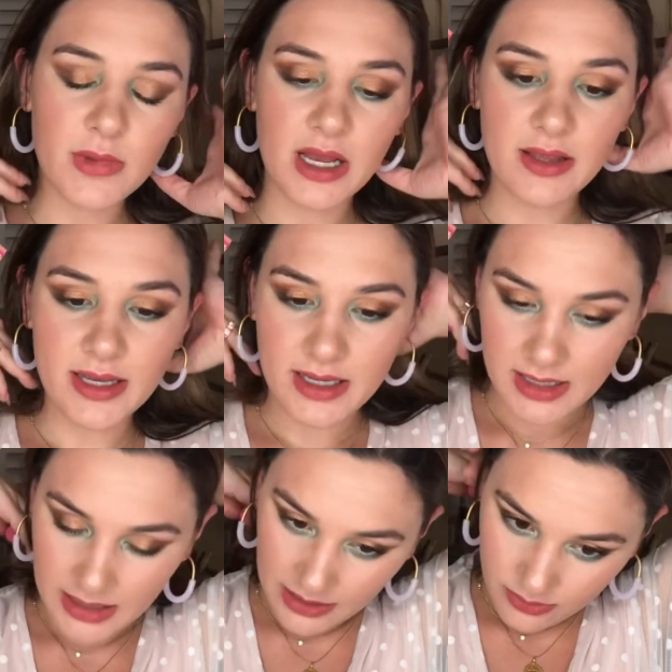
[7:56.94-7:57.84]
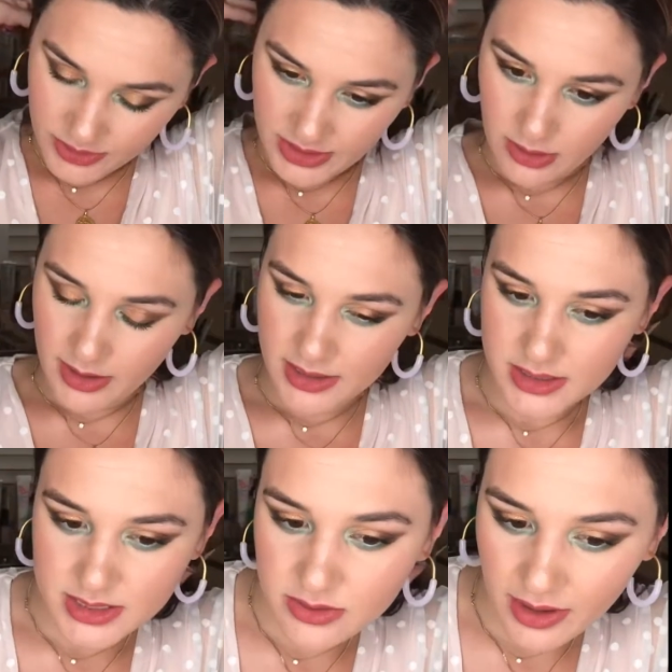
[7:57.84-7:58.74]
I like it. I don't really know how to
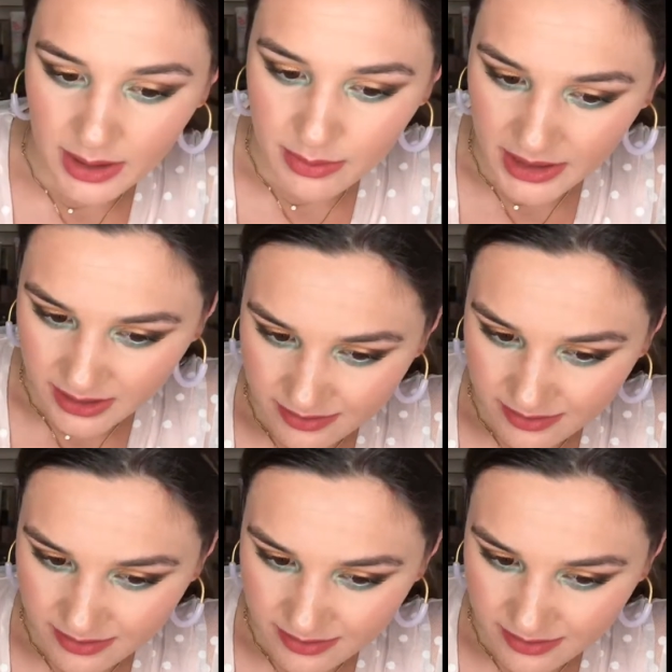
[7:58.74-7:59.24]
describe it.